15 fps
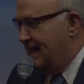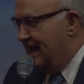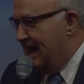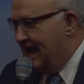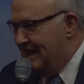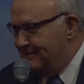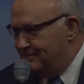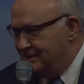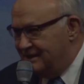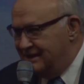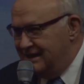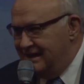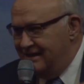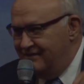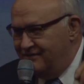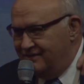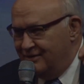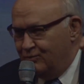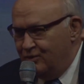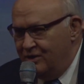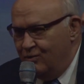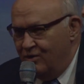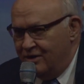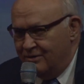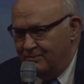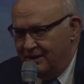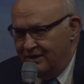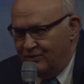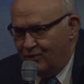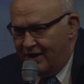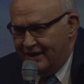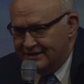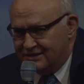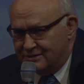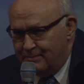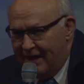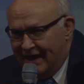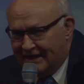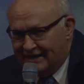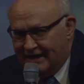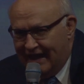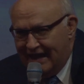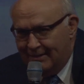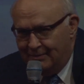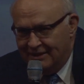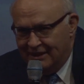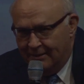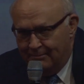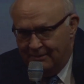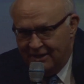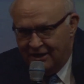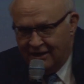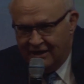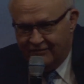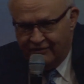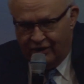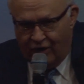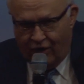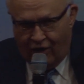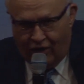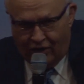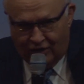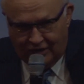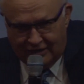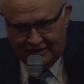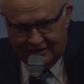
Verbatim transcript: I believe that we want to be right smack dab in the middle of it all.